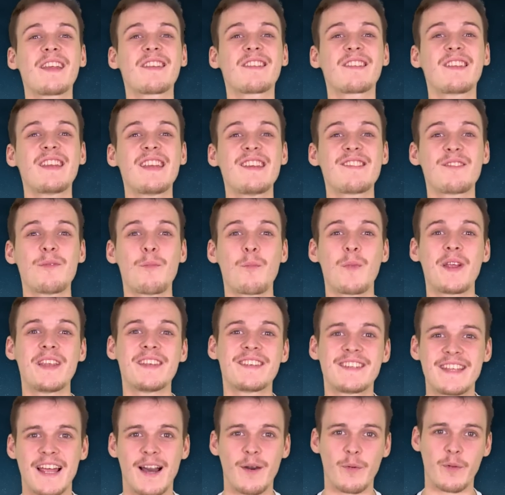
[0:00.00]
season
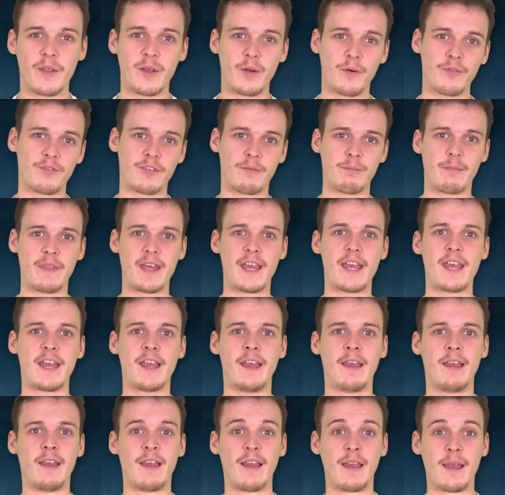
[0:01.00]
went downhill from there.
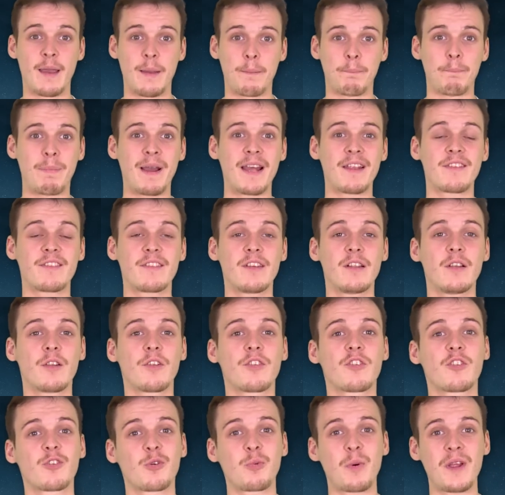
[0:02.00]
Bastia
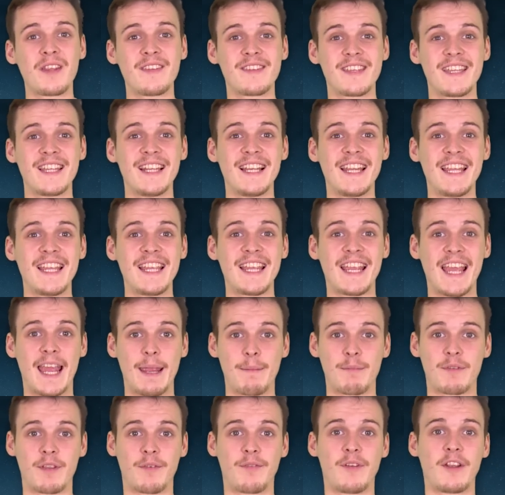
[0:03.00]
lost 20 league
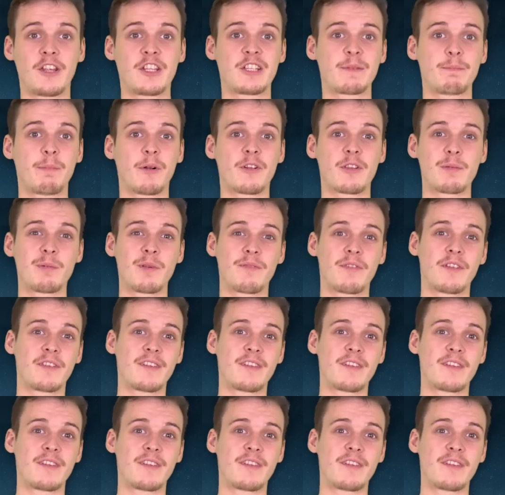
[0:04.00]
games to finish bottom of the